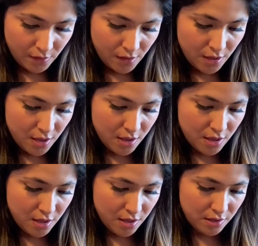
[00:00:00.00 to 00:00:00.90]

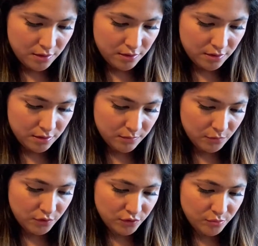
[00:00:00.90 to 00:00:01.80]
And I'm
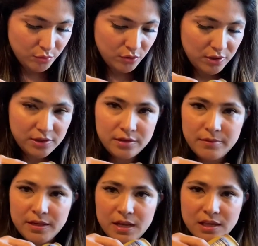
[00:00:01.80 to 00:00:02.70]
going to pour a little bit,
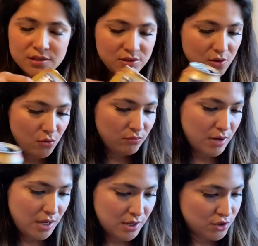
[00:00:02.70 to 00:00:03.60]
not so
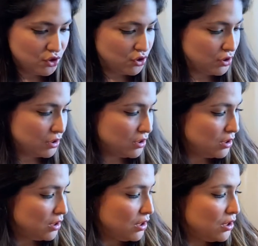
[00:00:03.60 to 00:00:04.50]
much,
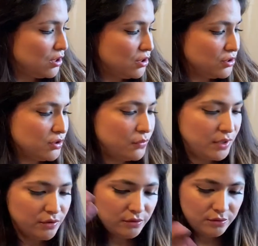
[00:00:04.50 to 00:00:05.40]
so we
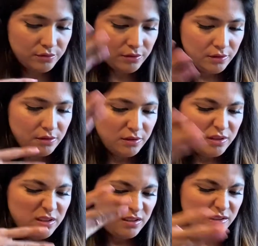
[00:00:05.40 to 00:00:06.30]
don't
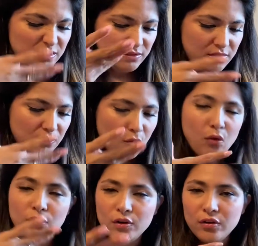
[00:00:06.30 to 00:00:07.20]

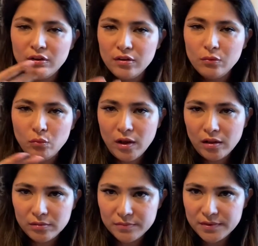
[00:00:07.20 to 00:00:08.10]

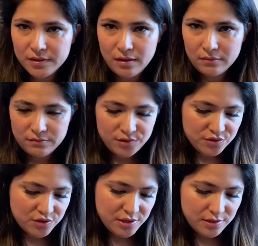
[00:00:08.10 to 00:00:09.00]
overwhelm the
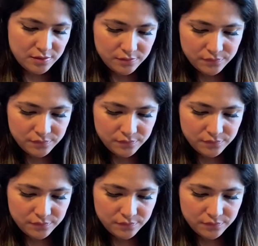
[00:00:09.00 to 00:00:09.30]
gin.